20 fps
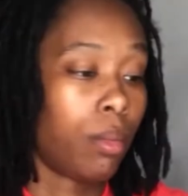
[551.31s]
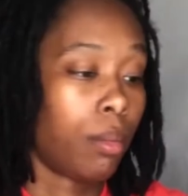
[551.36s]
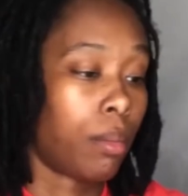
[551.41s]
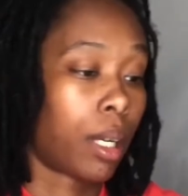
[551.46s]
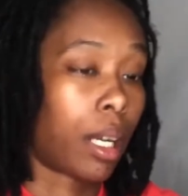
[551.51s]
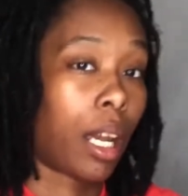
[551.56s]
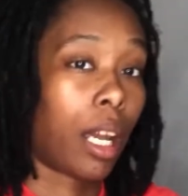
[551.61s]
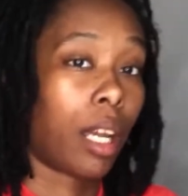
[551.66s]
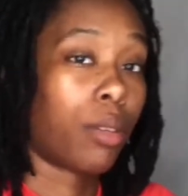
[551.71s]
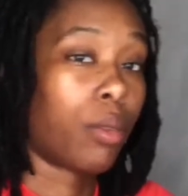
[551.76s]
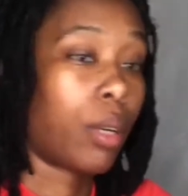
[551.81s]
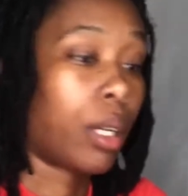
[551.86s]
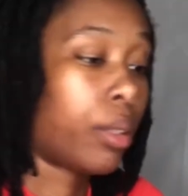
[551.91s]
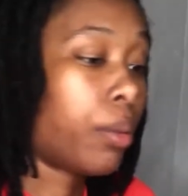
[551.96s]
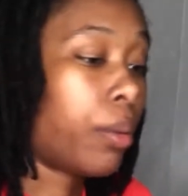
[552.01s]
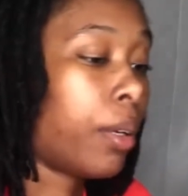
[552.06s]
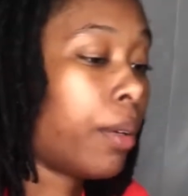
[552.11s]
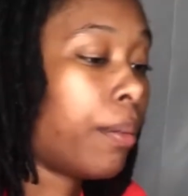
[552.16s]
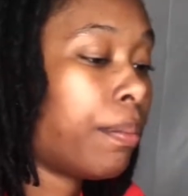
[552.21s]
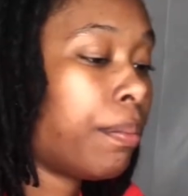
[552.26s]
My candle out
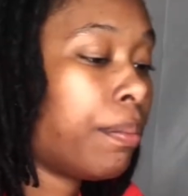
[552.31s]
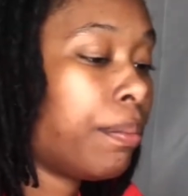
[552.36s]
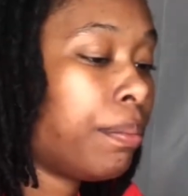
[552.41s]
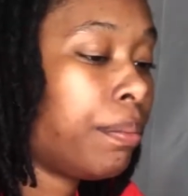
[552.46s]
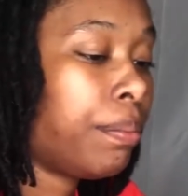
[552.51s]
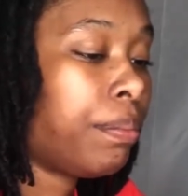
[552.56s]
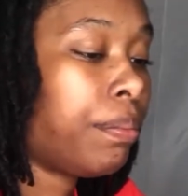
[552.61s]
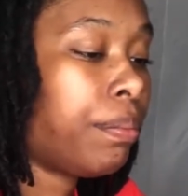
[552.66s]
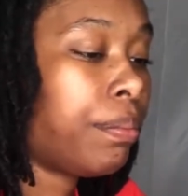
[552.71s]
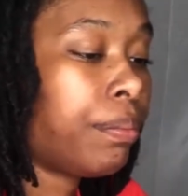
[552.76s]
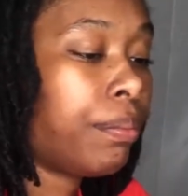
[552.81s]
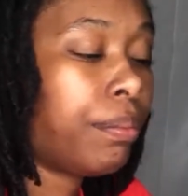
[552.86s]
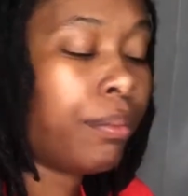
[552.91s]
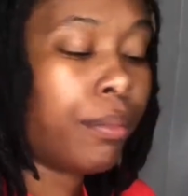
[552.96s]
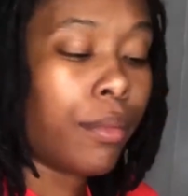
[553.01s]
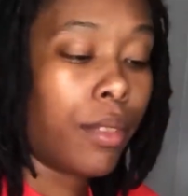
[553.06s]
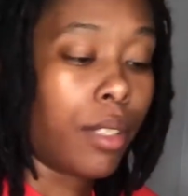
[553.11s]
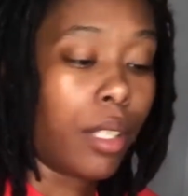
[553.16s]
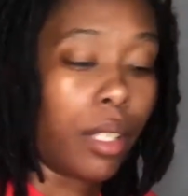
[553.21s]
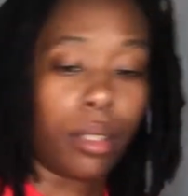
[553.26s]
the way.
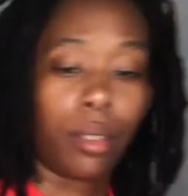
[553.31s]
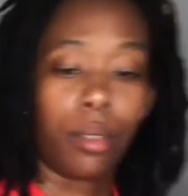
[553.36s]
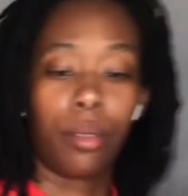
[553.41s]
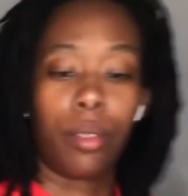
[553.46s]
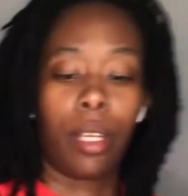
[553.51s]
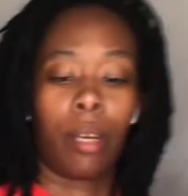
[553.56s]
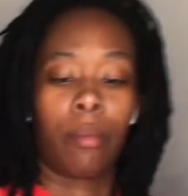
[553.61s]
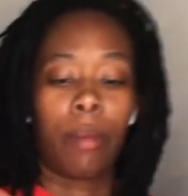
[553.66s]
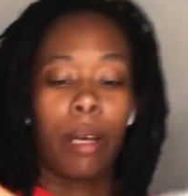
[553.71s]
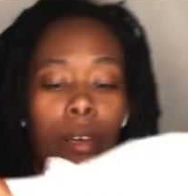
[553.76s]
Set the whole damn